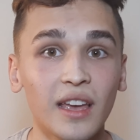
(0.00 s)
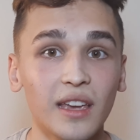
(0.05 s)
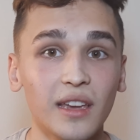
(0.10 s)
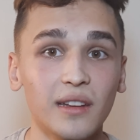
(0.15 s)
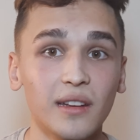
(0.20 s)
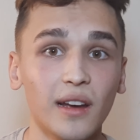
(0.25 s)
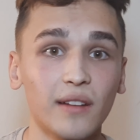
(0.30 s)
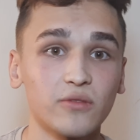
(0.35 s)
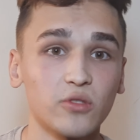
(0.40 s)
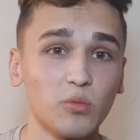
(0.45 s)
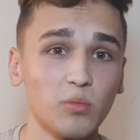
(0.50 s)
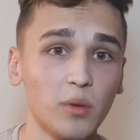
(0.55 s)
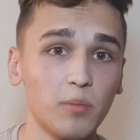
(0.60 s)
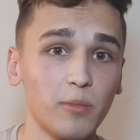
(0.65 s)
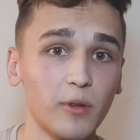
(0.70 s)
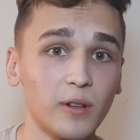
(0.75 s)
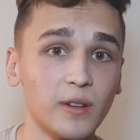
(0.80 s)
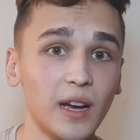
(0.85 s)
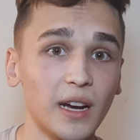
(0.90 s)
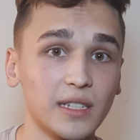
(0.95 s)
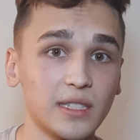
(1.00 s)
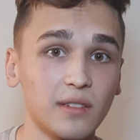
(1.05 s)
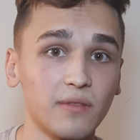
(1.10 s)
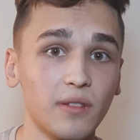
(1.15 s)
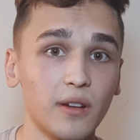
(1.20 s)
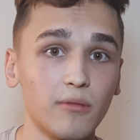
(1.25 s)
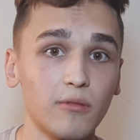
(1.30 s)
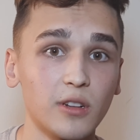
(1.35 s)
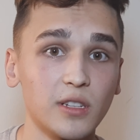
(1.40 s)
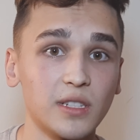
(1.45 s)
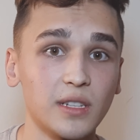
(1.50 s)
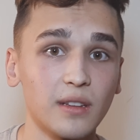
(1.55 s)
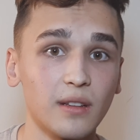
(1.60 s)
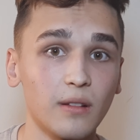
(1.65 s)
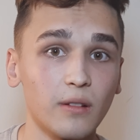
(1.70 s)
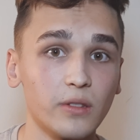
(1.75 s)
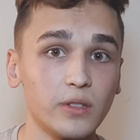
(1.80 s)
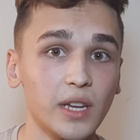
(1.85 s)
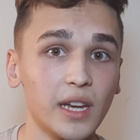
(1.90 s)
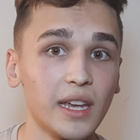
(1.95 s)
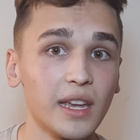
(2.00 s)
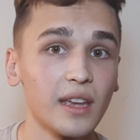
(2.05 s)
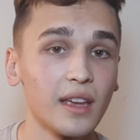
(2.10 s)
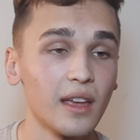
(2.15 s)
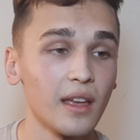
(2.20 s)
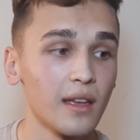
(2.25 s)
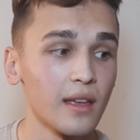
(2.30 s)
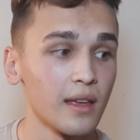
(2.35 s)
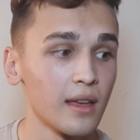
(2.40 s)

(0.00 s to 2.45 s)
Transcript: enough to be productive every single day